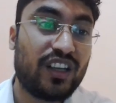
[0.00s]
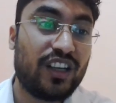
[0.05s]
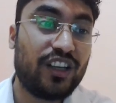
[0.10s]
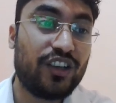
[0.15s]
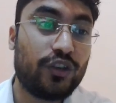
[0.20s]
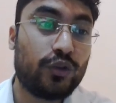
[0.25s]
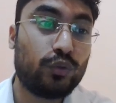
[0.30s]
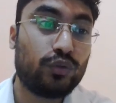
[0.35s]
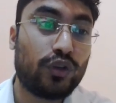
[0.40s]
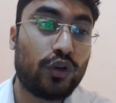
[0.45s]

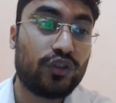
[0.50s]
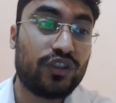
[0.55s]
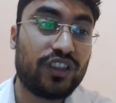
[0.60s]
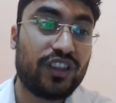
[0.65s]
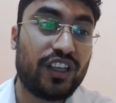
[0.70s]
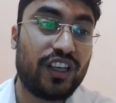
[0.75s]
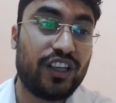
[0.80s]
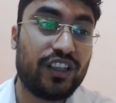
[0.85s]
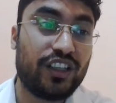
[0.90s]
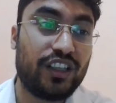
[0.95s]
In
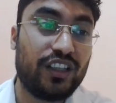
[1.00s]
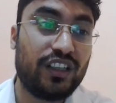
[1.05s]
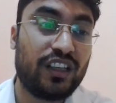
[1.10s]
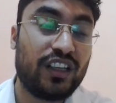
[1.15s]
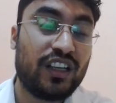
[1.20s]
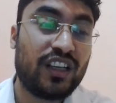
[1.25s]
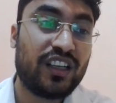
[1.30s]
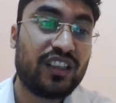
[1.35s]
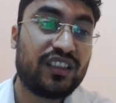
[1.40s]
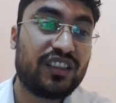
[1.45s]

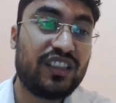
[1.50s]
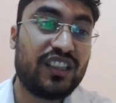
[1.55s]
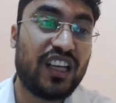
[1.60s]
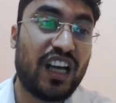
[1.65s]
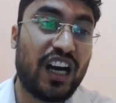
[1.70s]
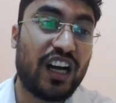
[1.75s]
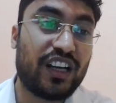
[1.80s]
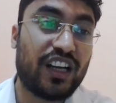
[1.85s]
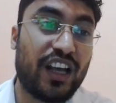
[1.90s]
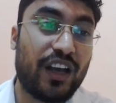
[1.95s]
2018,
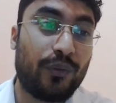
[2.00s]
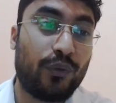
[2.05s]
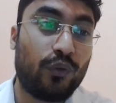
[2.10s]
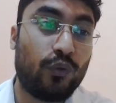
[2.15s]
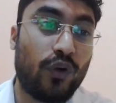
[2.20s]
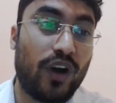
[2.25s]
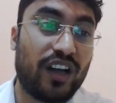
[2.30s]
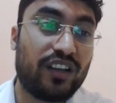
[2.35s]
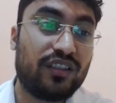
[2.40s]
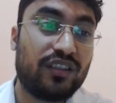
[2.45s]
CRF
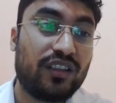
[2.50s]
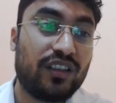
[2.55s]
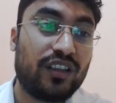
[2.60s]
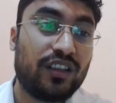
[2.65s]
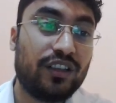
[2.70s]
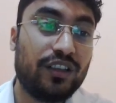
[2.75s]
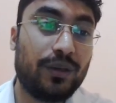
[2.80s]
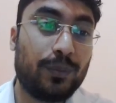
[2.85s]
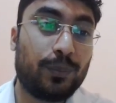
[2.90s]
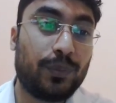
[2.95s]
was
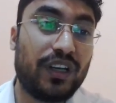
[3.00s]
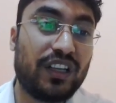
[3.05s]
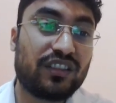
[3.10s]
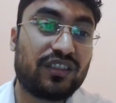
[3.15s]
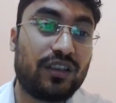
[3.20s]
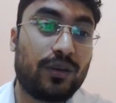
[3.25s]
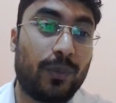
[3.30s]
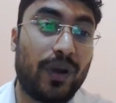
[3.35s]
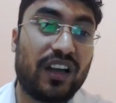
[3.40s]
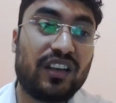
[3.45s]

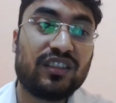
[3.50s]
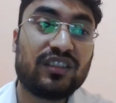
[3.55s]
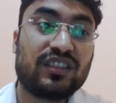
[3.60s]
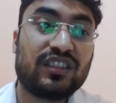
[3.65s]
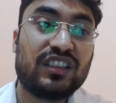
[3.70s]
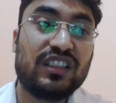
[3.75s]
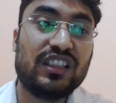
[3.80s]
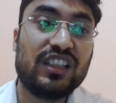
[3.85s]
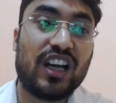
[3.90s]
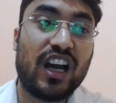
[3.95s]
replaced by
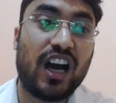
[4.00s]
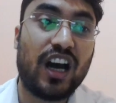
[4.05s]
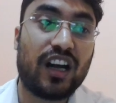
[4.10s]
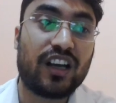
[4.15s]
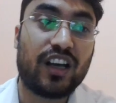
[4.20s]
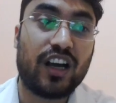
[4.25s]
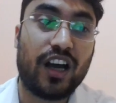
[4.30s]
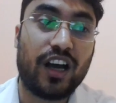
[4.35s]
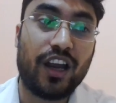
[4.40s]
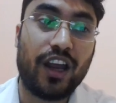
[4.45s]

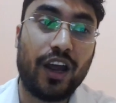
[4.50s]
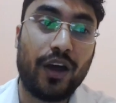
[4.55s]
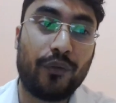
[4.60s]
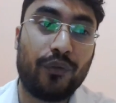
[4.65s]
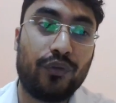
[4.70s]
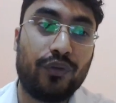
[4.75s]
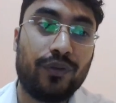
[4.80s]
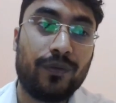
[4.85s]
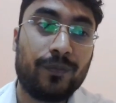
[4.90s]
CRIF,